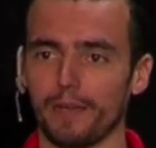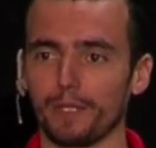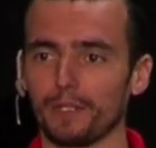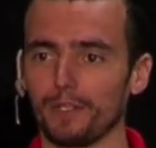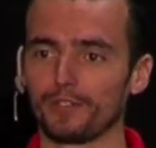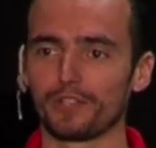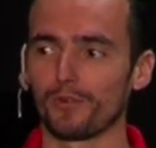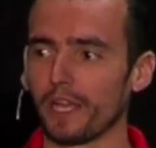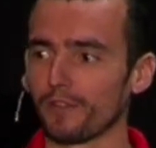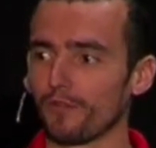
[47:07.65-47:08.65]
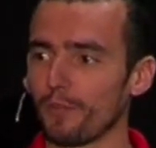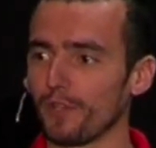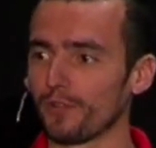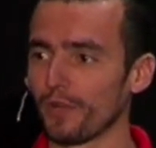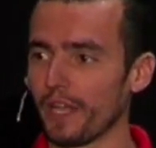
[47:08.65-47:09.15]
I mean, just connect to the
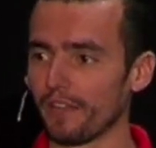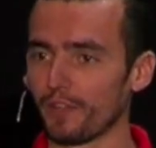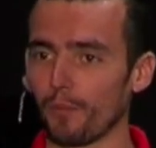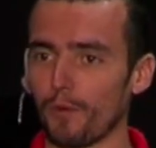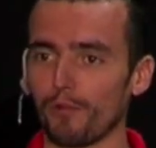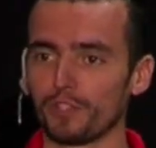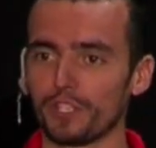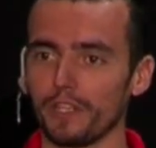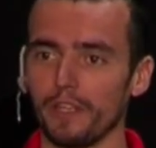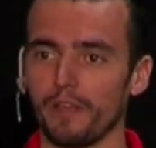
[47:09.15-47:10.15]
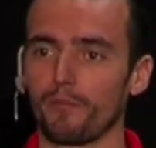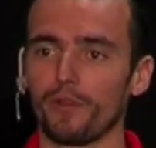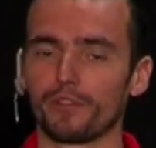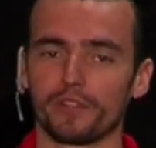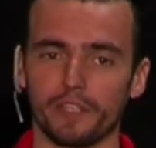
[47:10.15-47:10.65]
printer, get the topology,
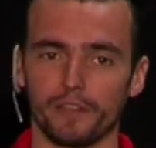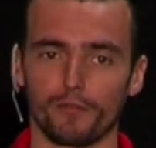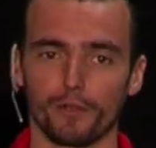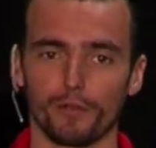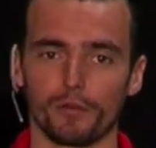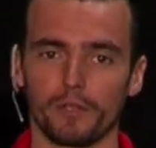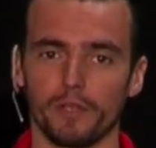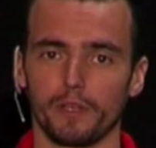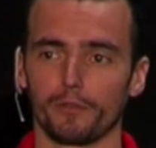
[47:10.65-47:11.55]
printer did it for you.